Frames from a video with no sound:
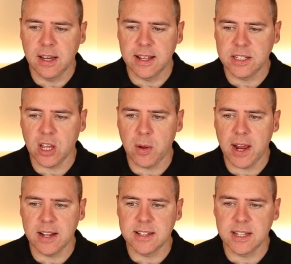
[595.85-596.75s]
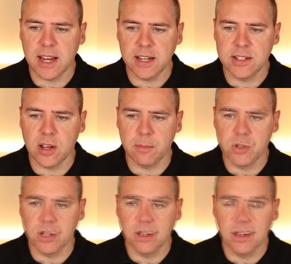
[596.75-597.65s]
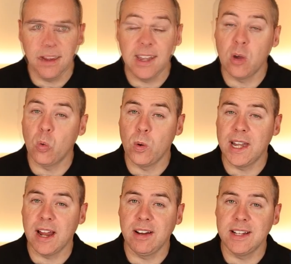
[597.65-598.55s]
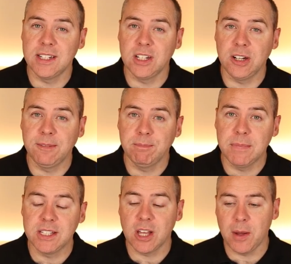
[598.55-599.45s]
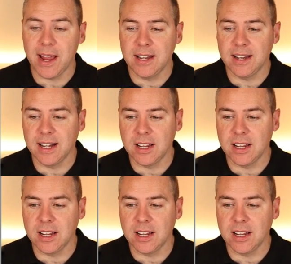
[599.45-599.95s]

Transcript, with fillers: Let's go ahead and select this option. Now all we now need to do is go ahead and